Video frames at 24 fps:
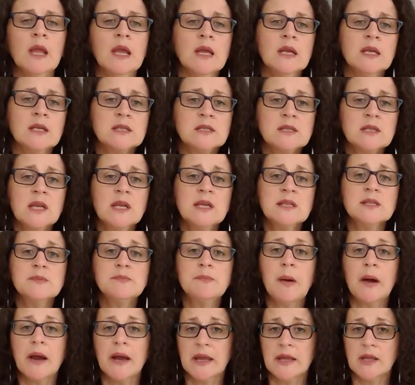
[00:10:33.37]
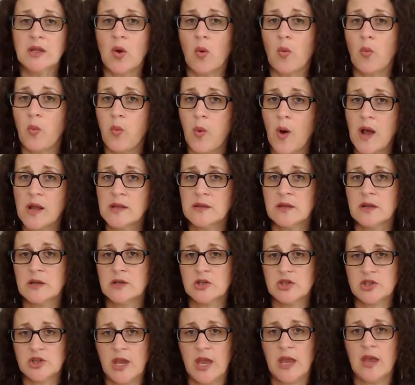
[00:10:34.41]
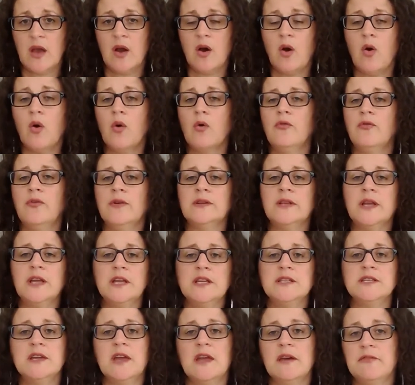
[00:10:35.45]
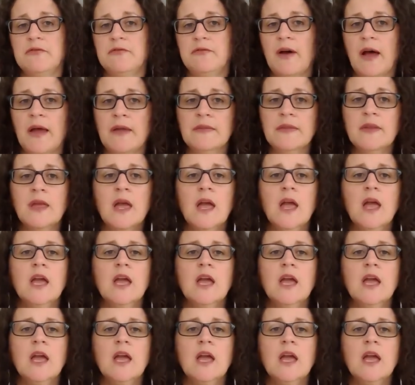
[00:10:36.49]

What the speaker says: Since buying one share of an ETF fund